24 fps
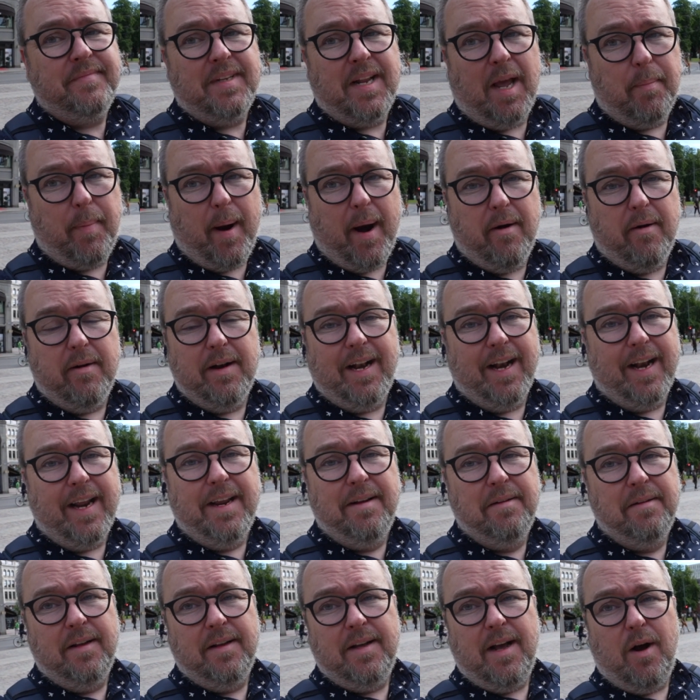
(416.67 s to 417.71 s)
apparently.
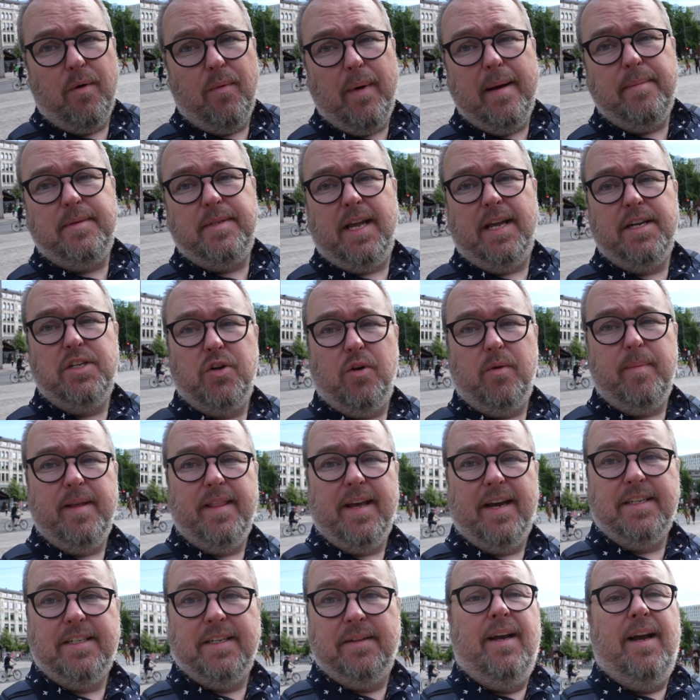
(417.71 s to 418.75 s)
A website told me
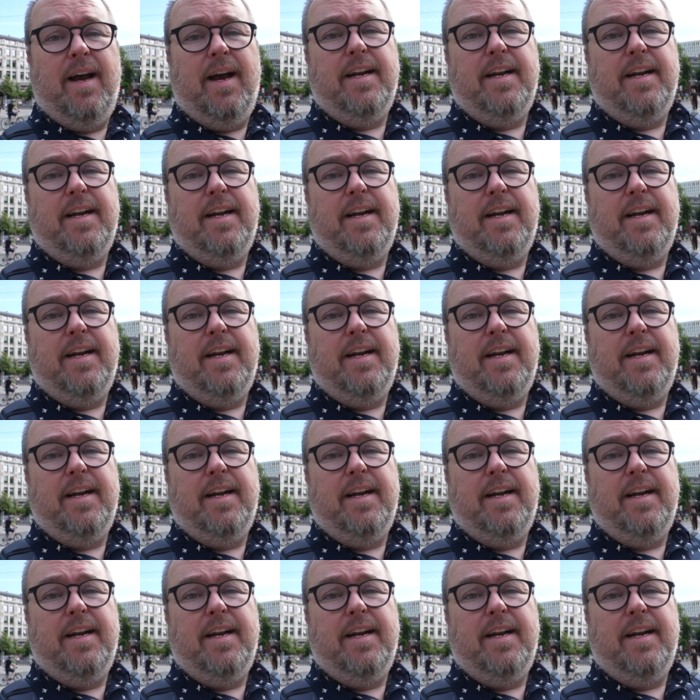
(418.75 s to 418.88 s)
that.